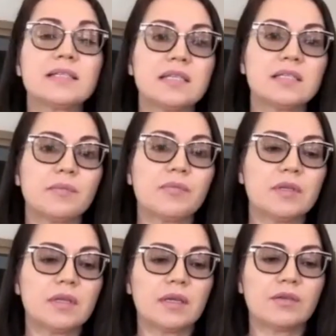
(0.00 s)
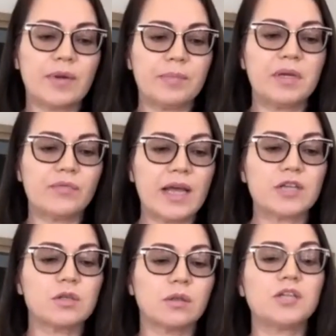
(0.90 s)
system thinking, and being
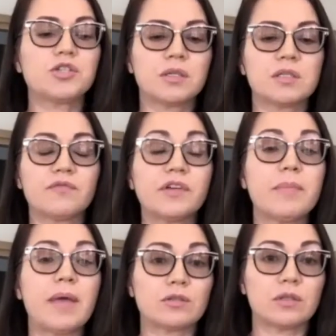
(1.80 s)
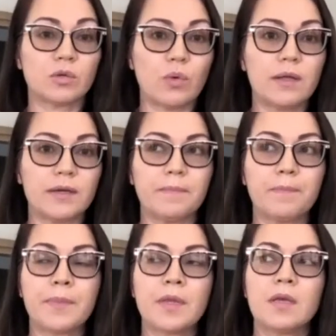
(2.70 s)
rational, logical is a very masculine quality.
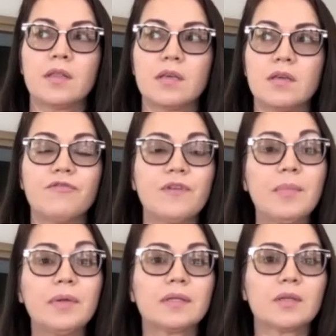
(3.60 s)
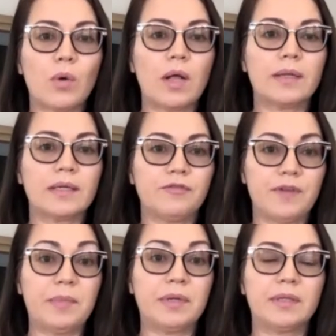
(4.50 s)
The feminine quality,
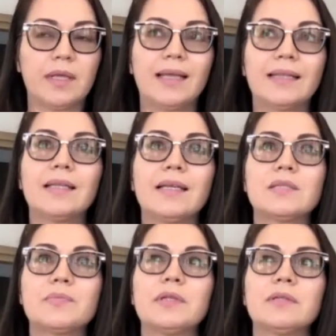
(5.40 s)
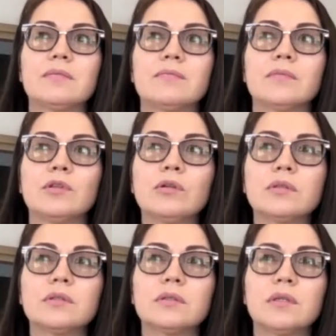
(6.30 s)
and it's been
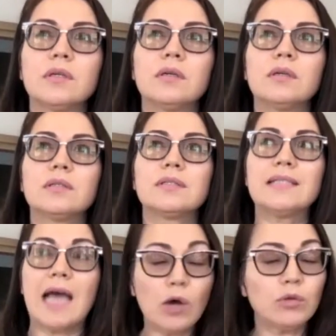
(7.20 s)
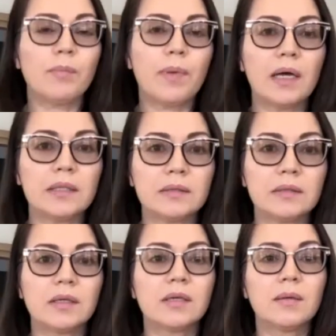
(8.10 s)
looked down upon
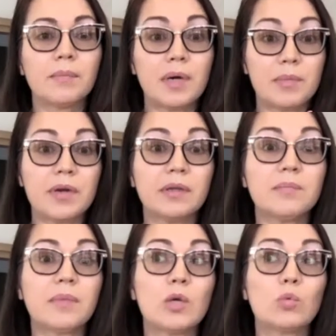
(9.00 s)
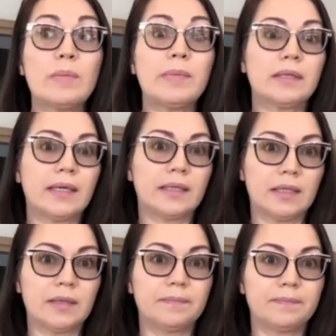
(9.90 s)
primarily by women lately.